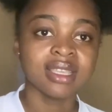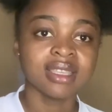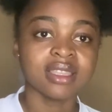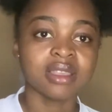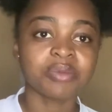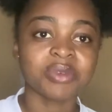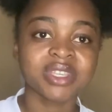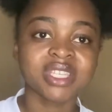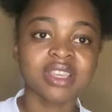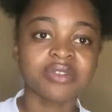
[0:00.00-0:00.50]
The
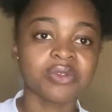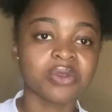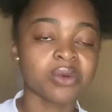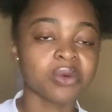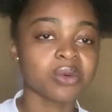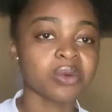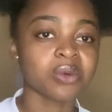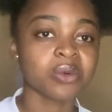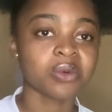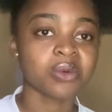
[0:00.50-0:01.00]
pressure
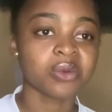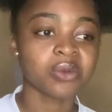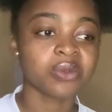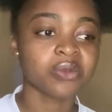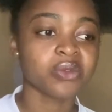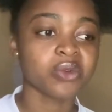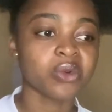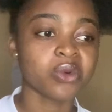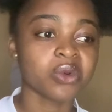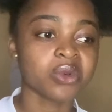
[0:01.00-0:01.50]

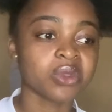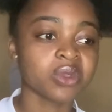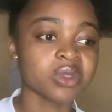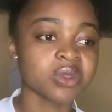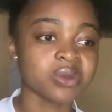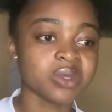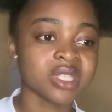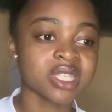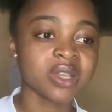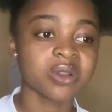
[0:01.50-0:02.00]
for those
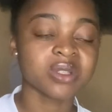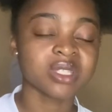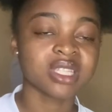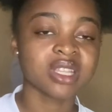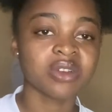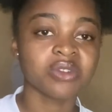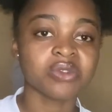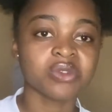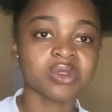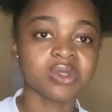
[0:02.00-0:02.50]
results
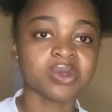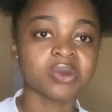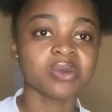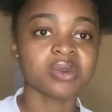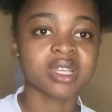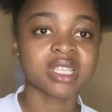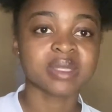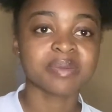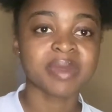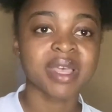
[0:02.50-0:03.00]
now for school
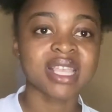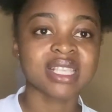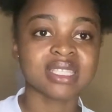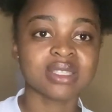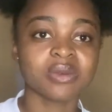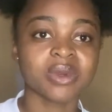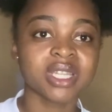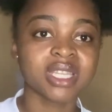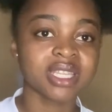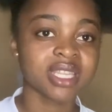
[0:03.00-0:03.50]
has passed.
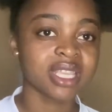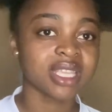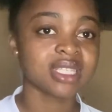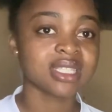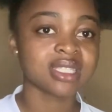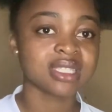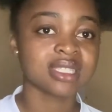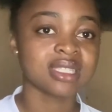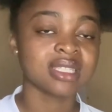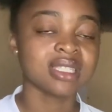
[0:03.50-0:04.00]
What next?